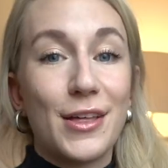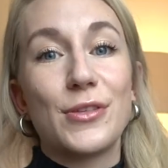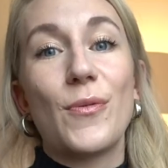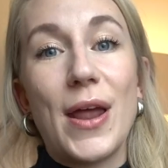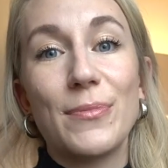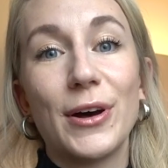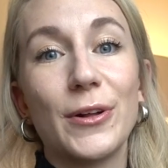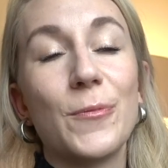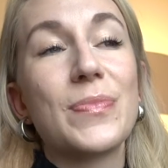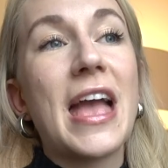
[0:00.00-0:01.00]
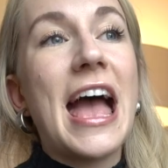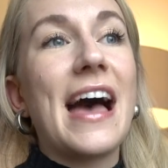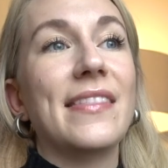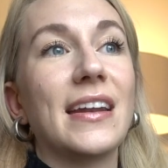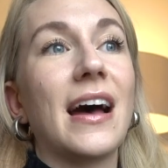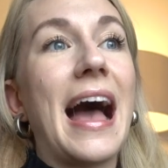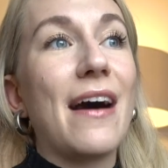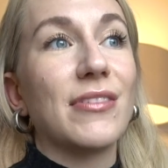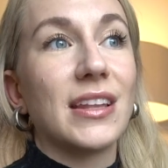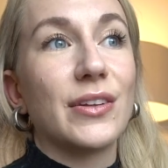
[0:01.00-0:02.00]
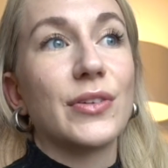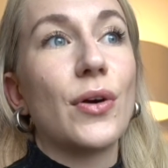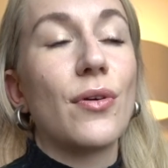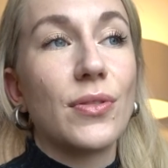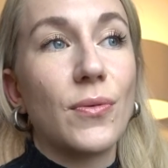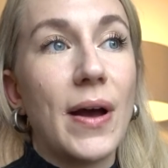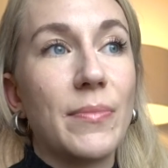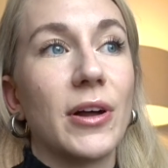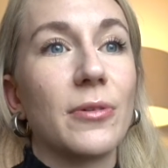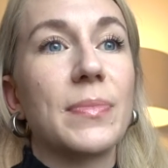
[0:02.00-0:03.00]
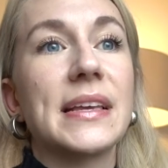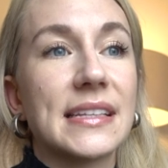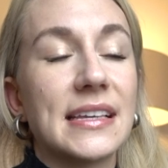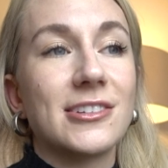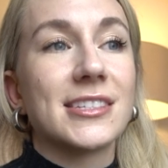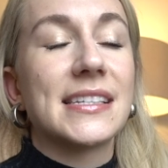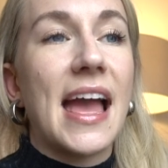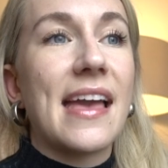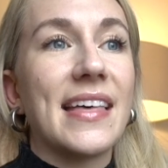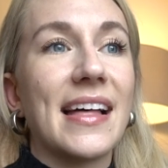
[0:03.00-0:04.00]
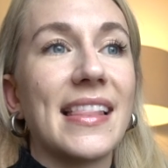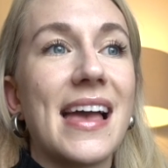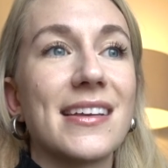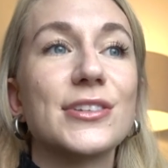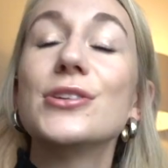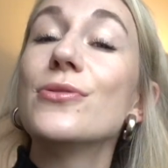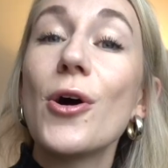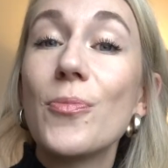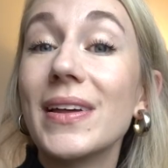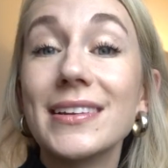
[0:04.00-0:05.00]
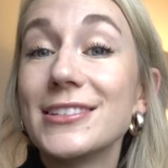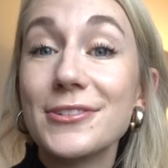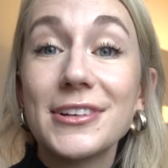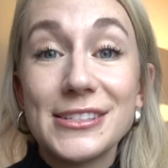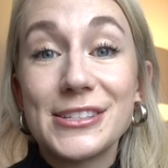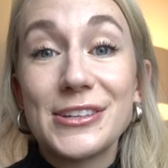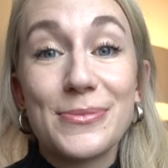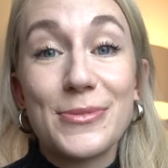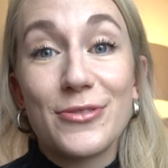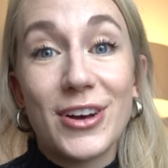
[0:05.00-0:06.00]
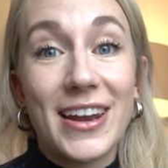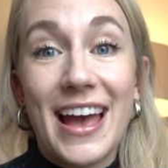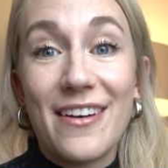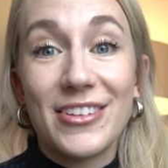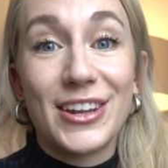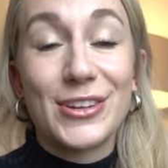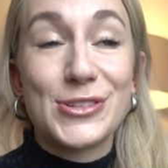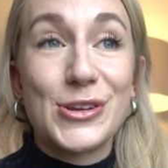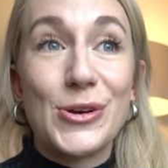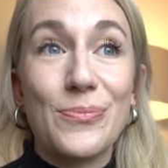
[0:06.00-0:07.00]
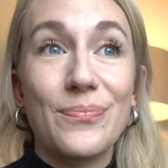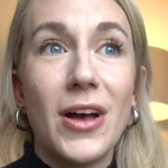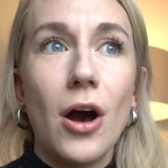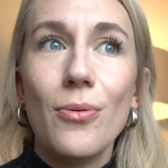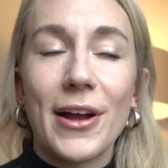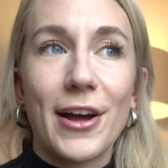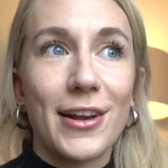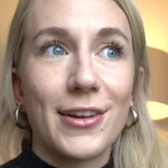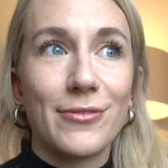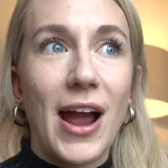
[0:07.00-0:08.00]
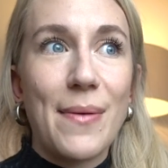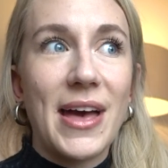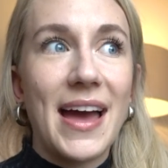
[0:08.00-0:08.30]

the wine bottle. And then i have a little note on the wine bottle, basically just saying that like to open, to consume, you've gotta have a little zoom. Oh my God, I could rhyme